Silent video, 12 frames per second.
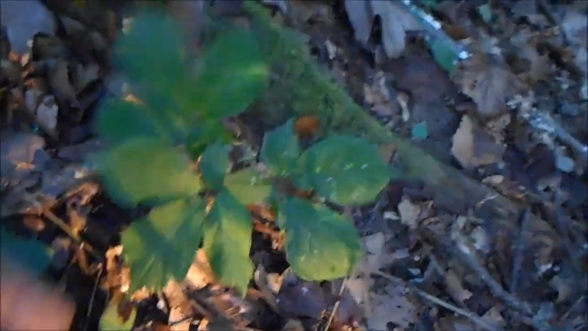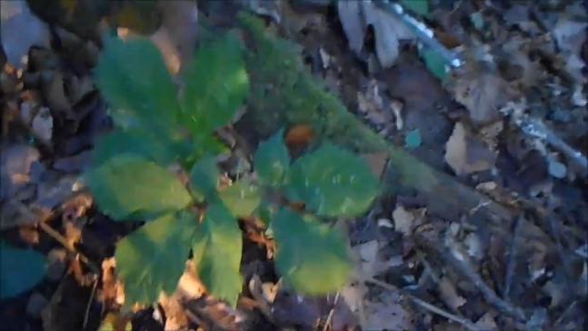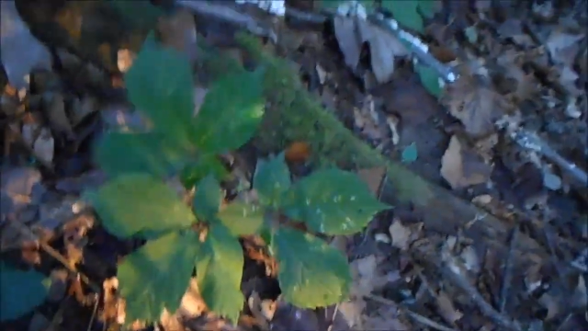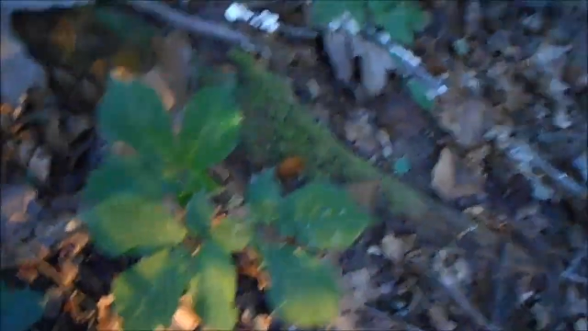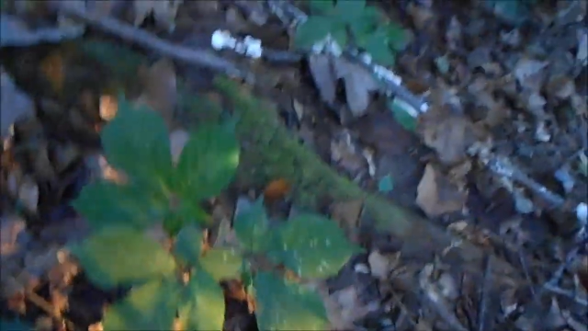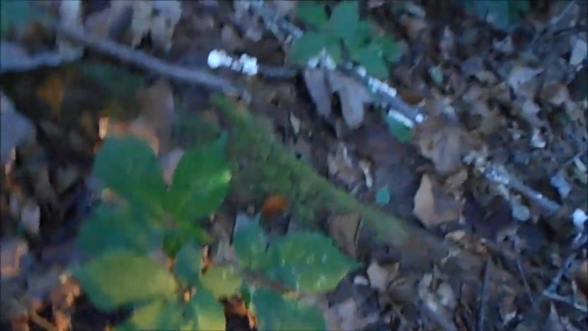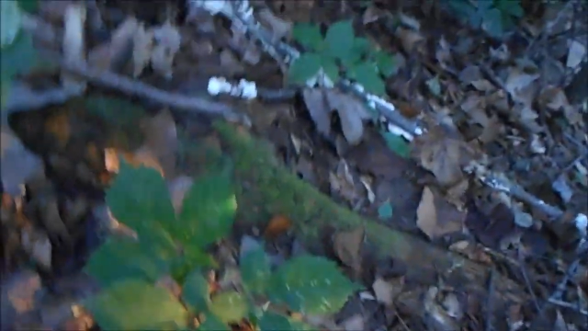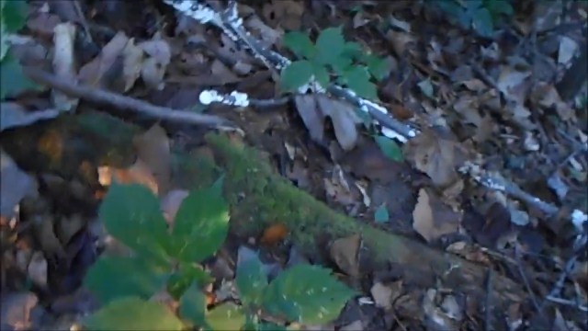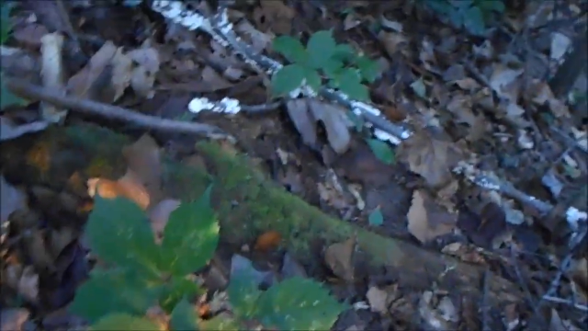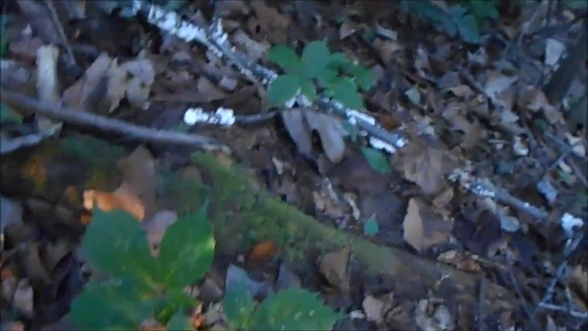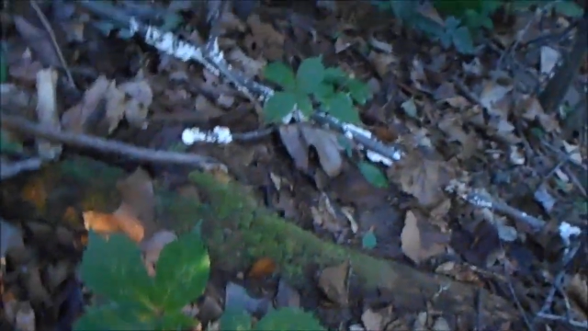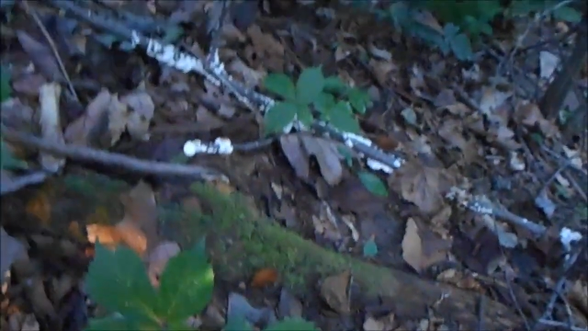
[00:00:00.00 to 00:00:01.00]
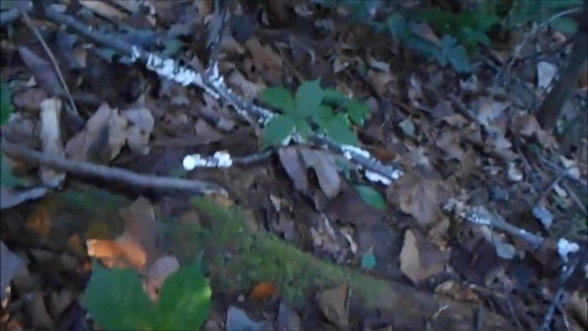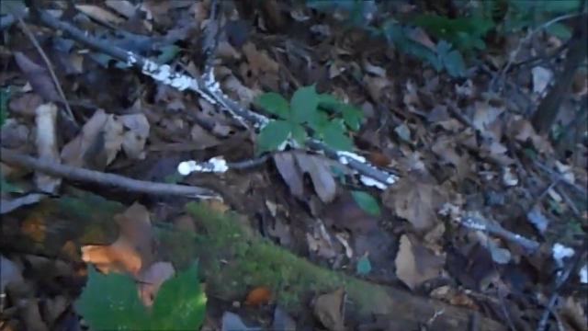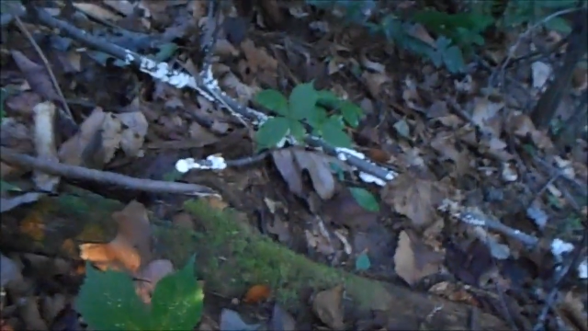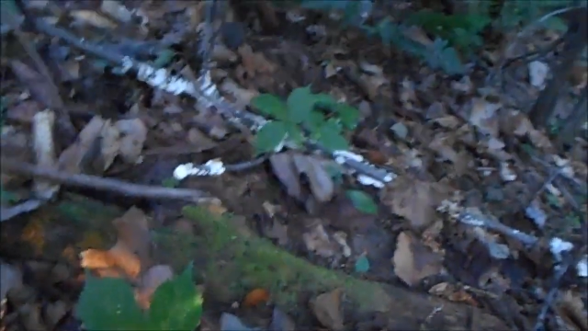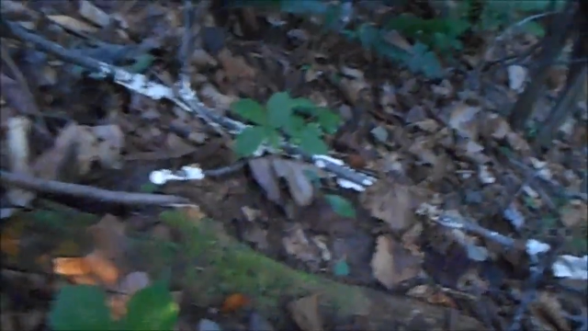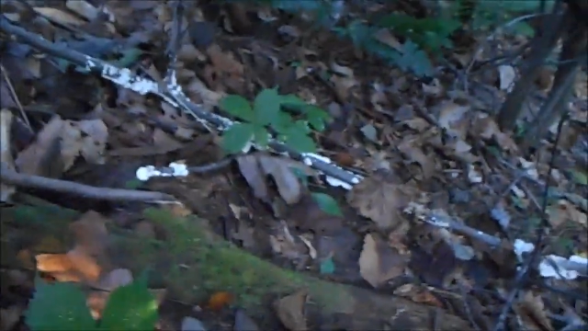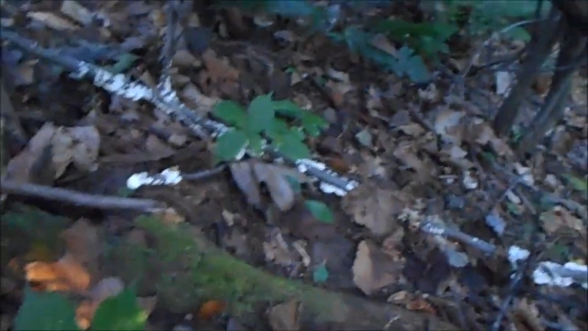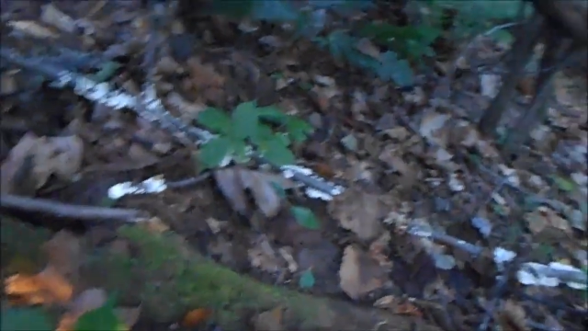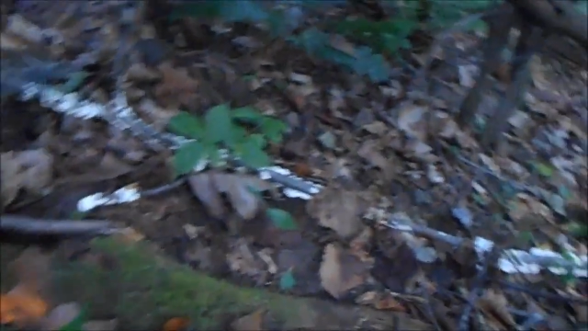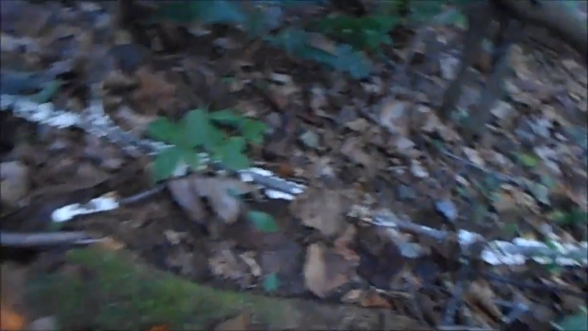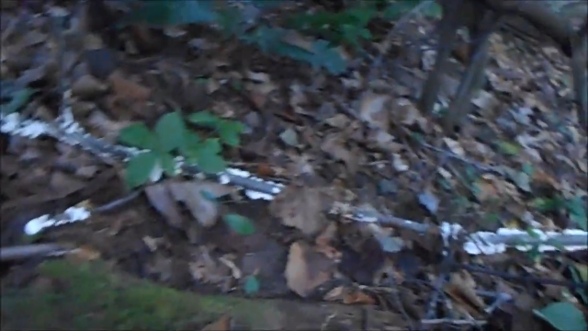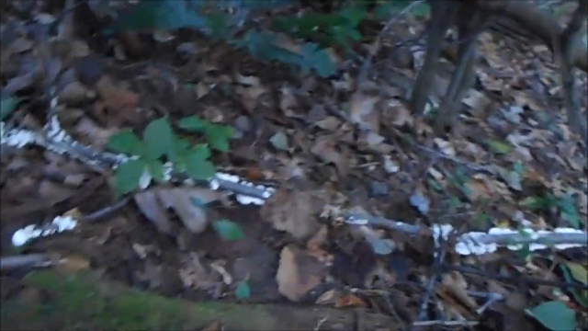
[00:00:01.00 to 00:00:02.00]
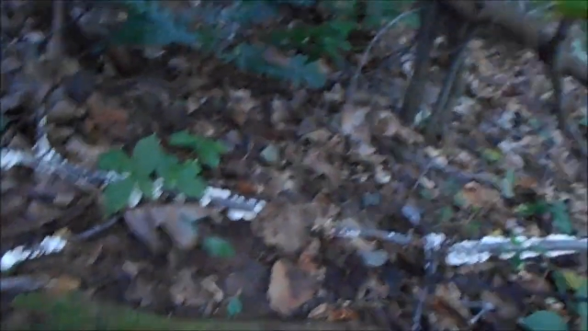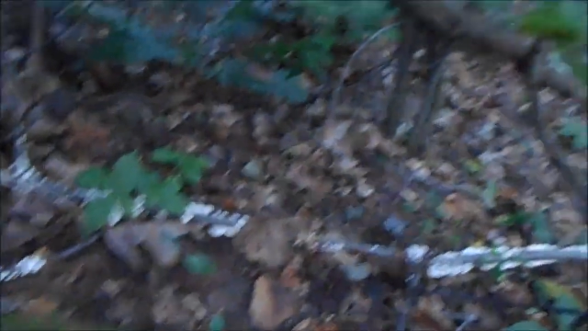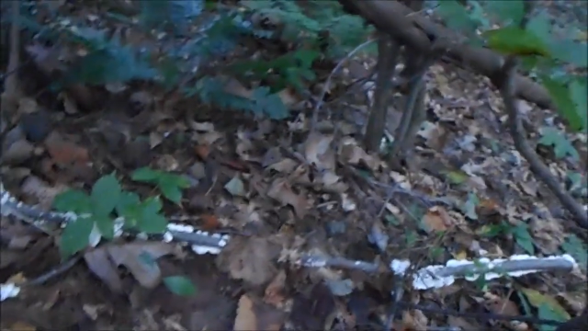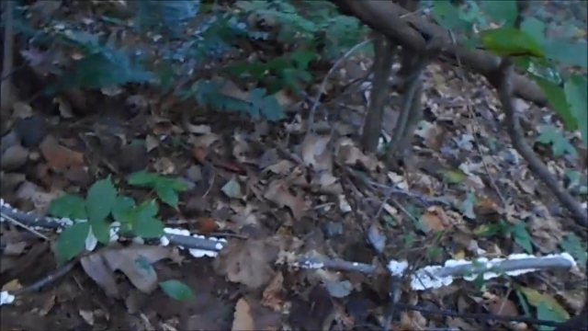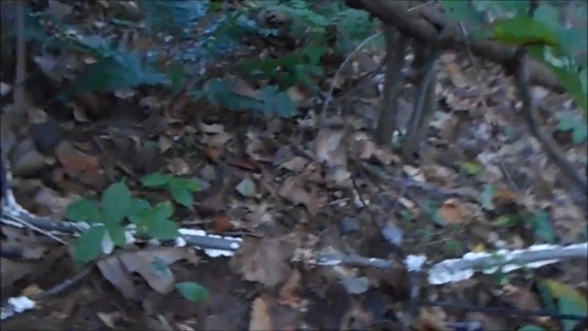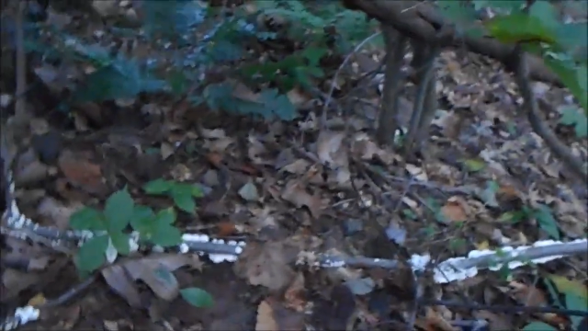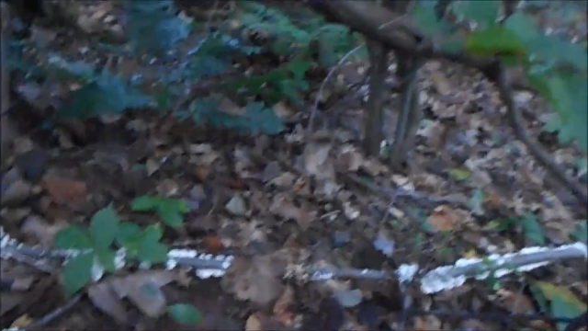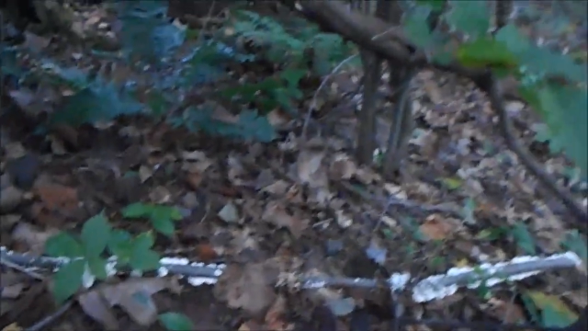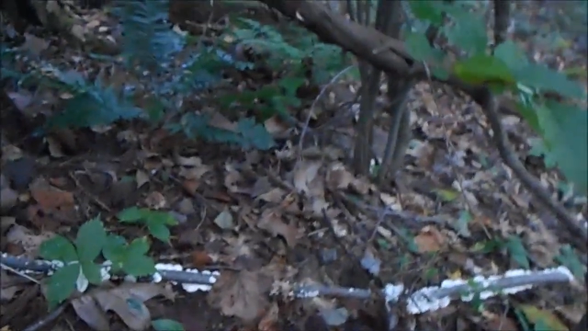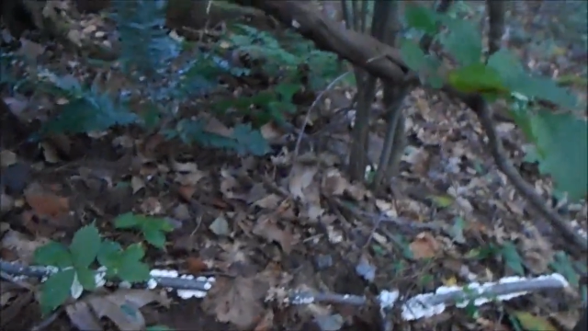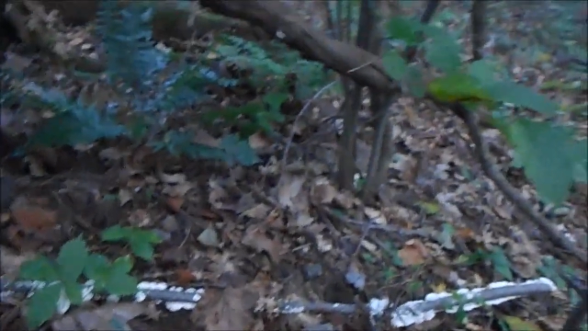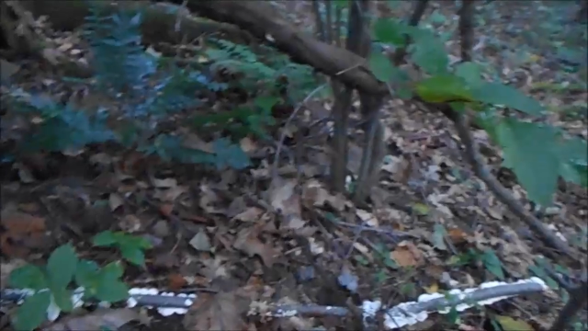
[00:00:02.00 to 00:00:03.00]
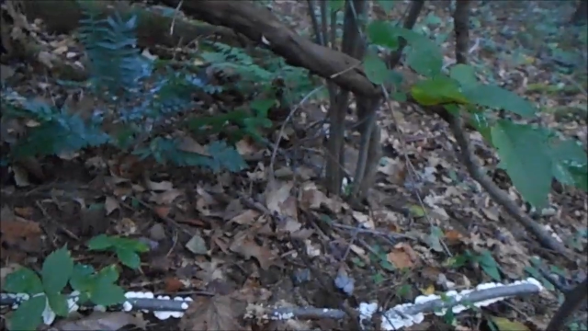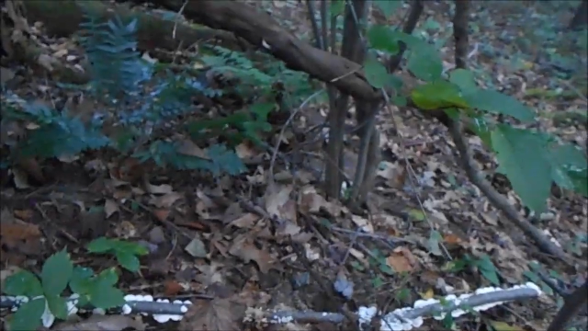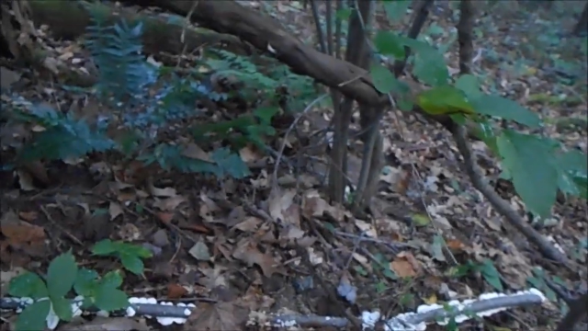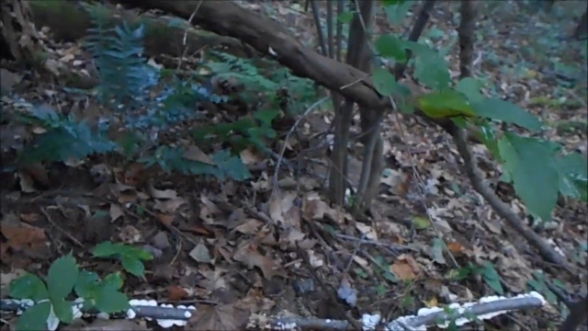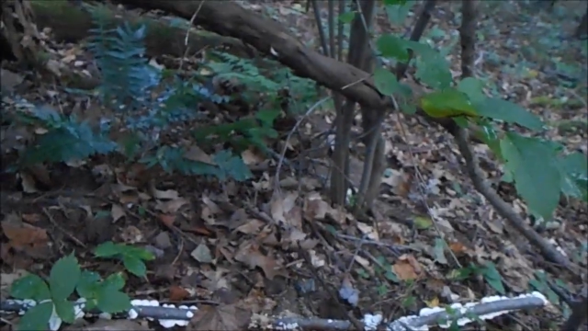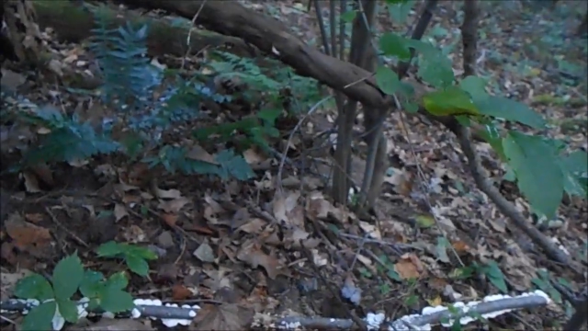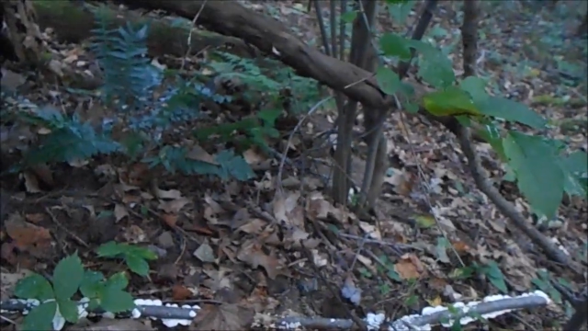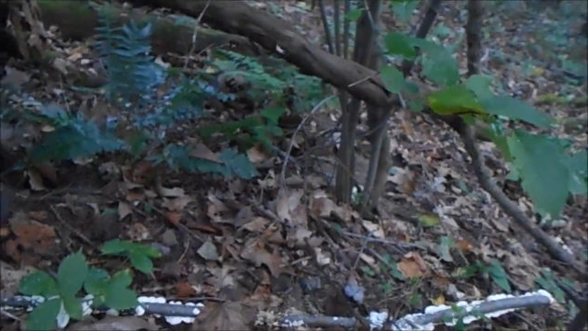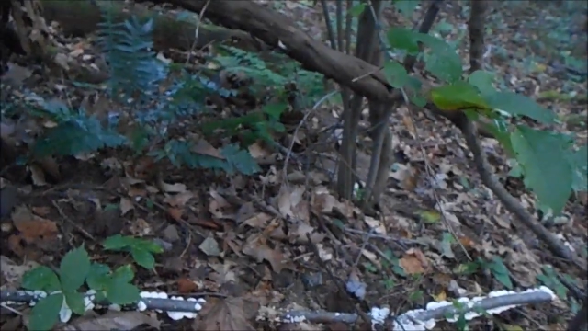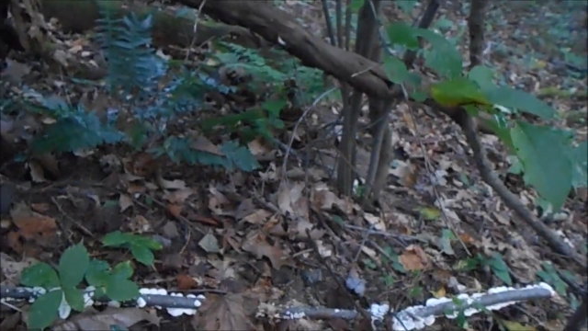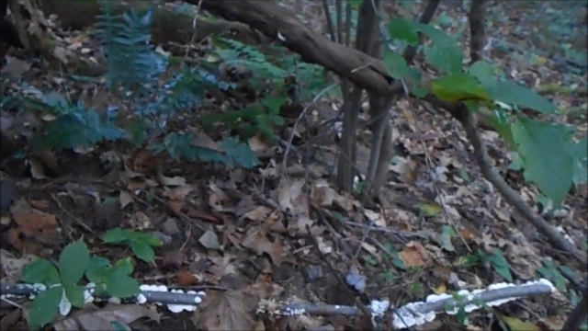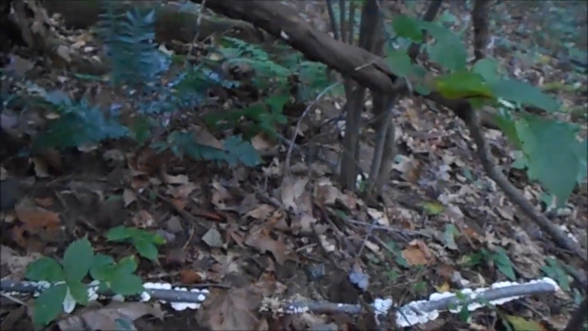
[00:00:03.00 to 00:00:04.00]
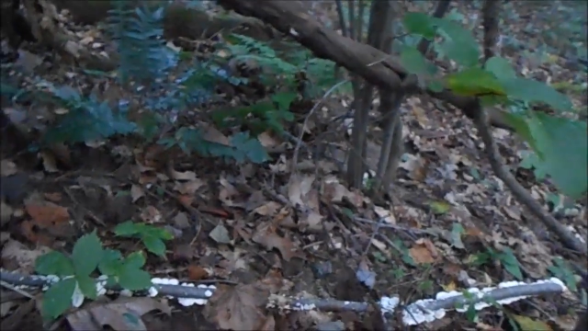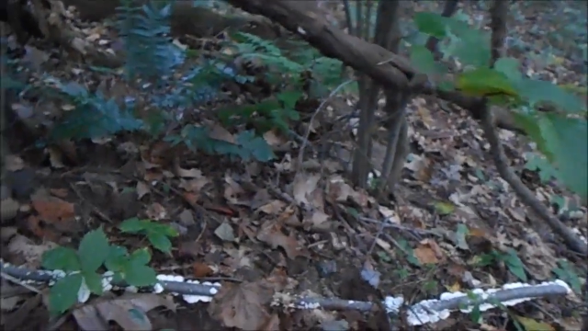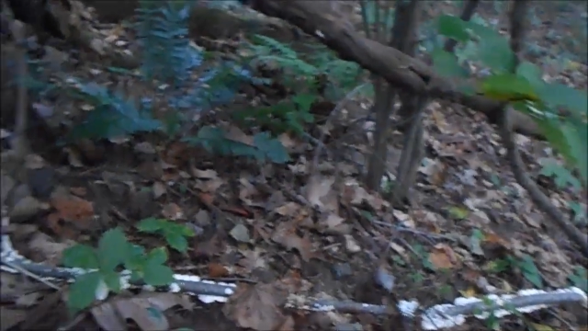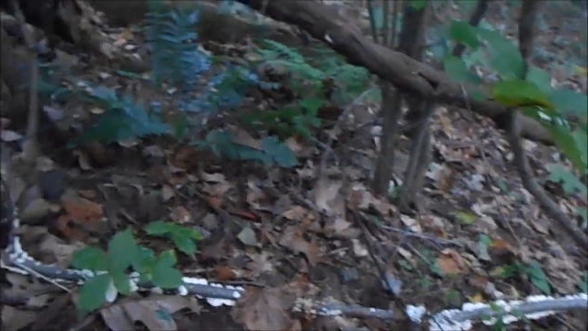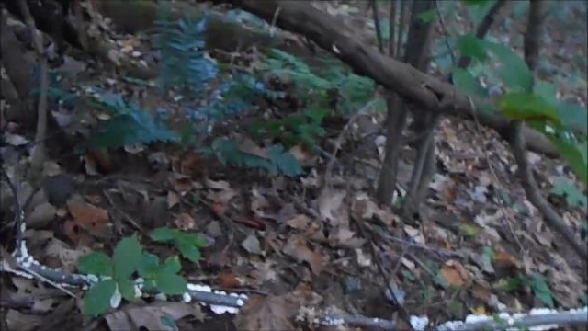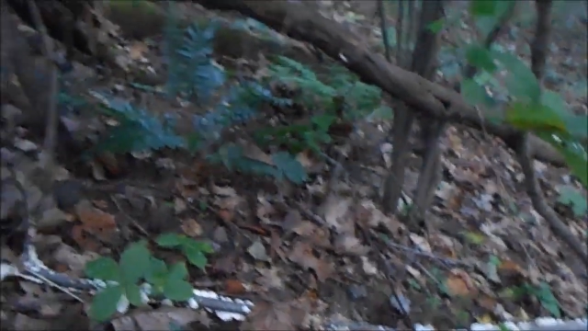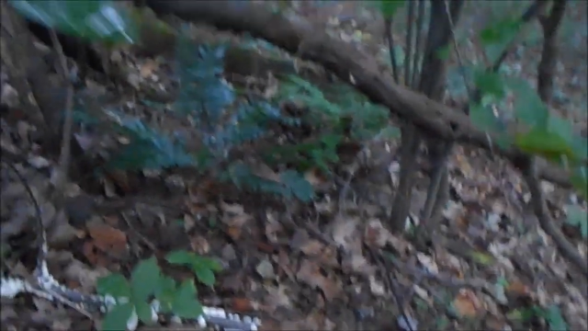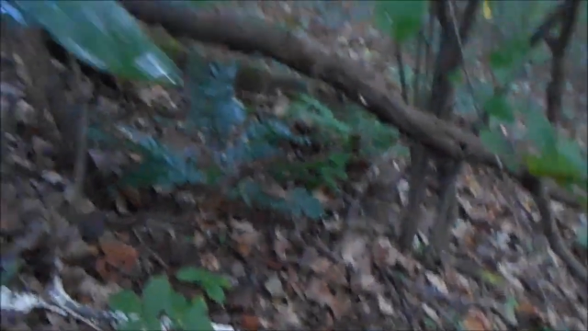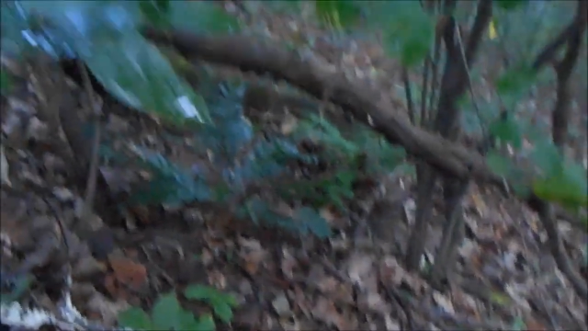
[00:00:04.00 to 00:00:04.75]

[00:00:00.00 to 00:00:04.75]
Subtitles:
(no speaker visible)